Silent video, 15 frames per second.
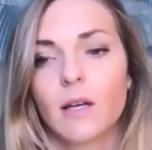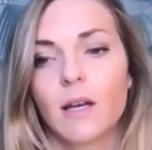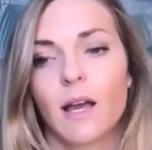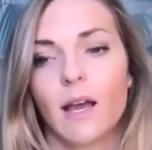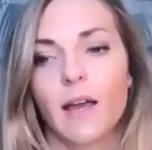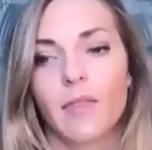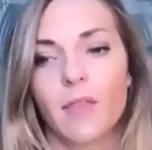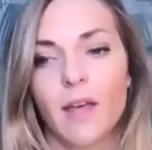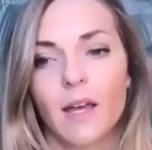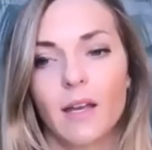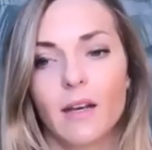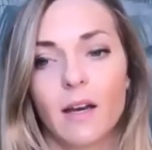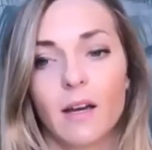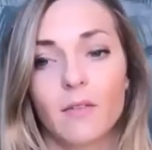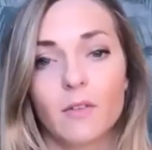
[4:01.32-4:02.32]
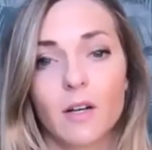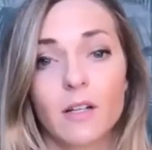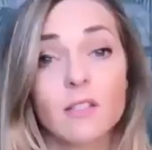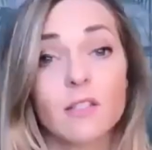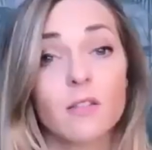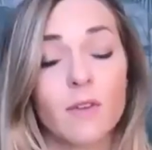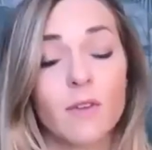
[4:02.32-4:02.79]
And then I've
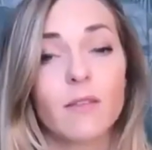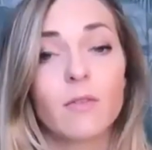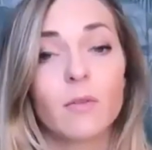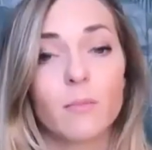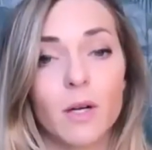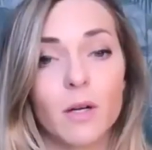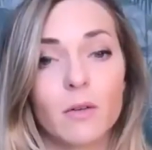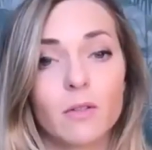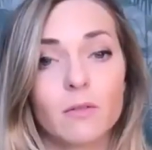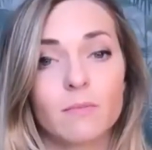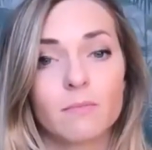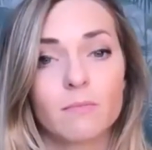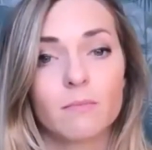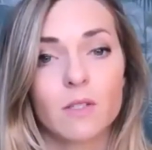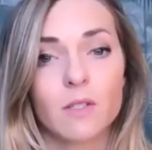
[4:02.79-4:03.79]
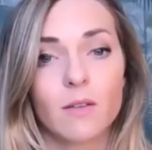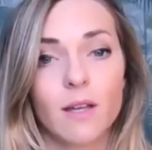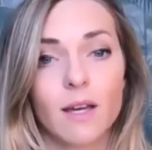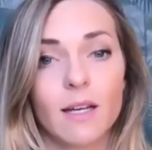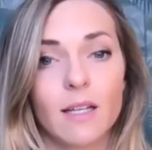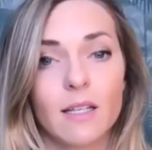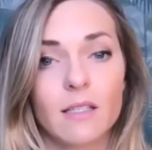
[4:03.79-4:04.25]
got survival mode. So
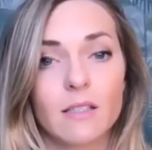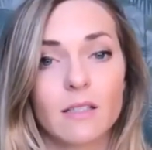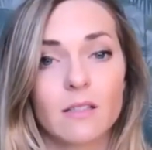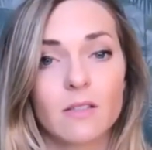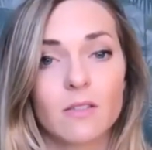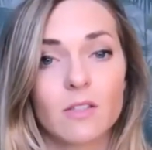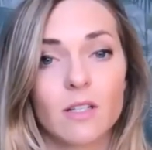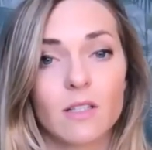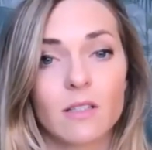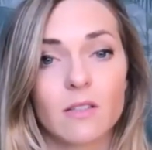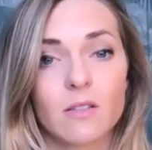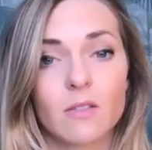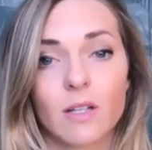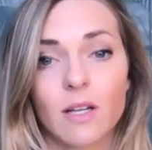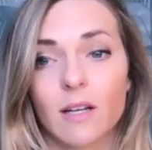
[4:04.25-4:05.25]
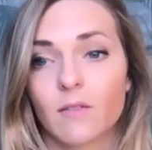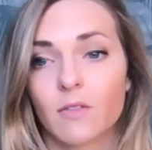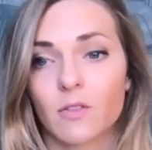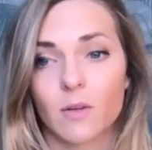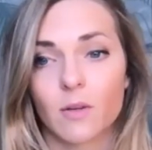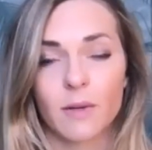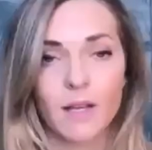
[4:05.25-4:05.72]
that is just kind of
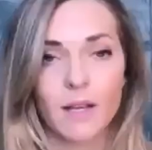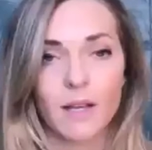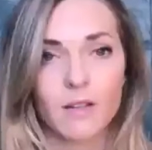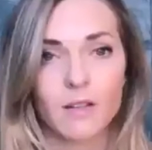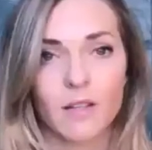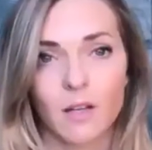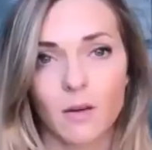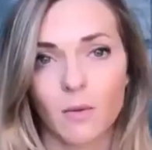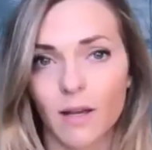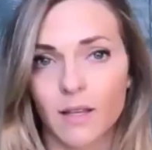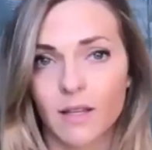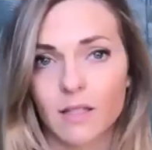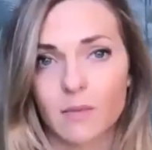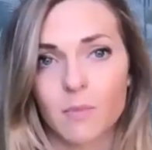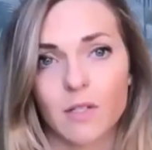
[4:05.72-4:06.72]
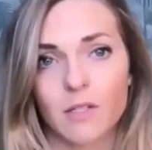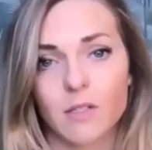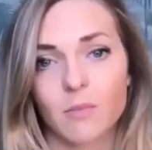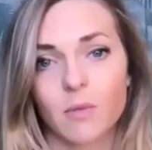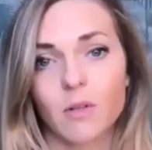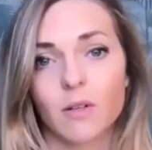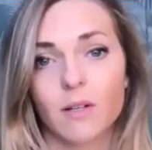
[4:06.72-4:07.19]
stripping everything away that's
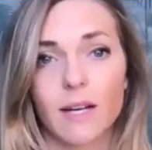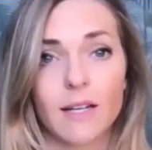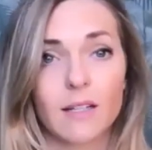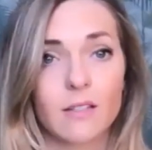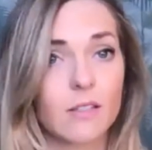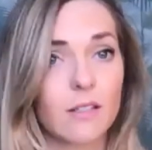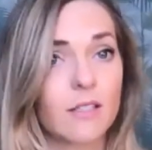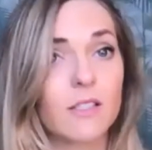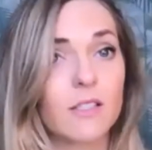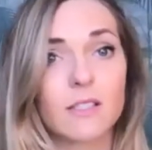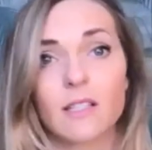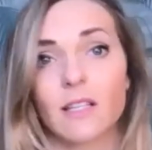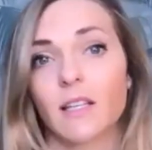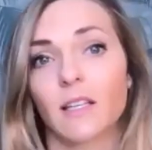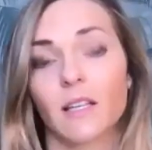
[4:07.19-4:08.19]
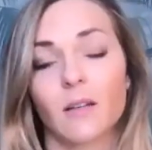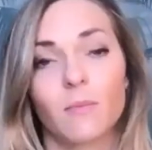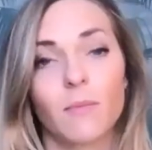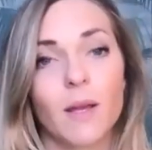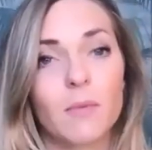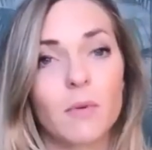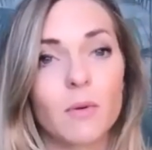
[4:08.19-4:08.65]
possible and actually just thinking
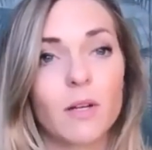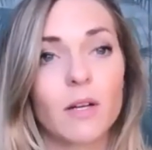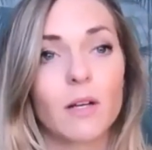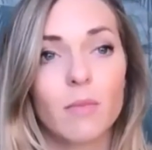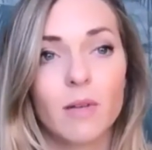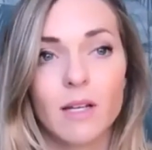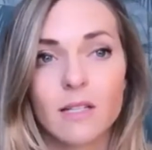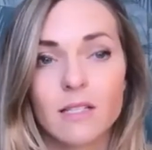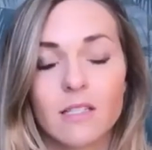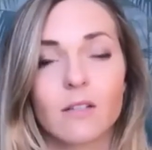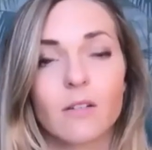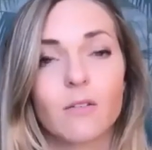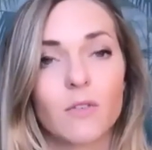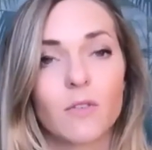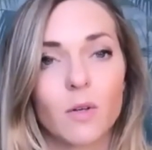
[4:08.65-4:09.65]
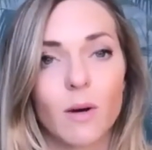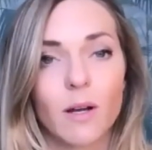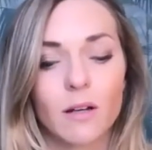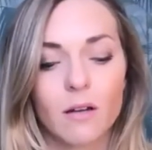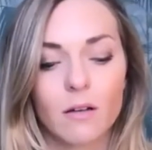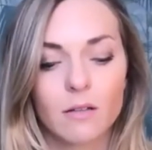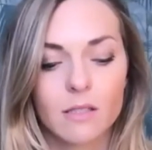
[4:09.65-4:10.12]
maybe we're going to be at 0 for quite
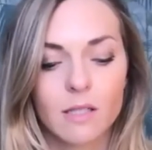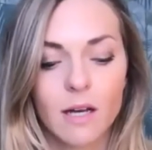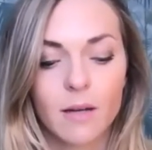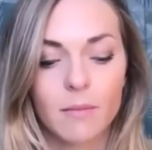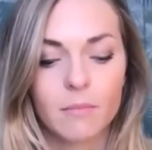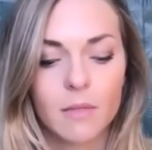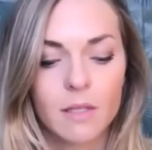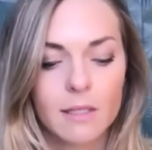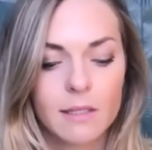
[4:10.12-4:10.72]
a long time.